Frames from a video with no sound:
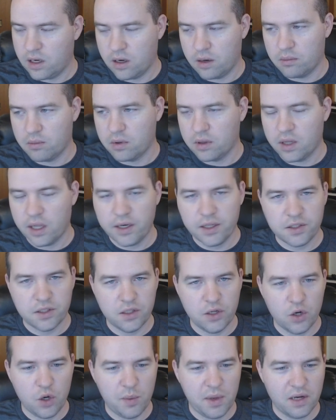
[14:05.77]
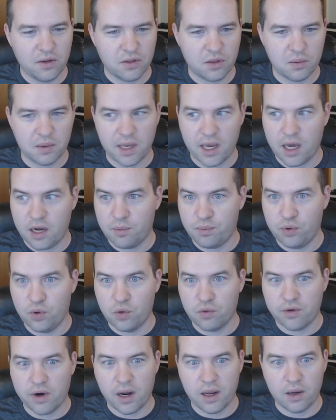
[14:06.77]
let us know about some Catapult
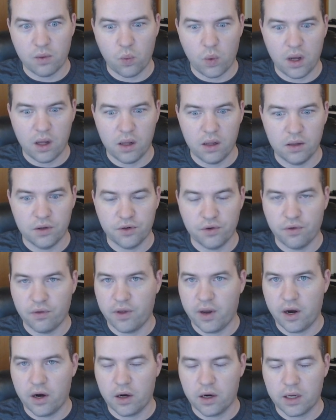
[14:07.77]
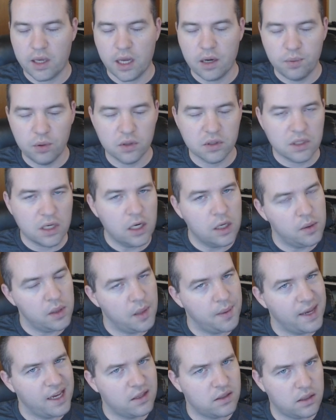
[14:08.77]
right while you're there. Catapult's going to be
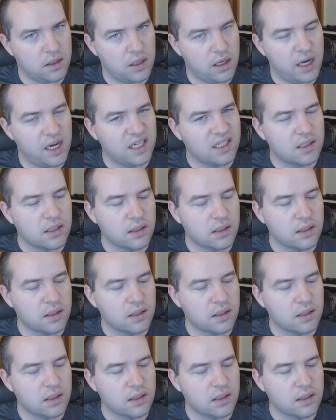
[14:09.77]
amazing, guys.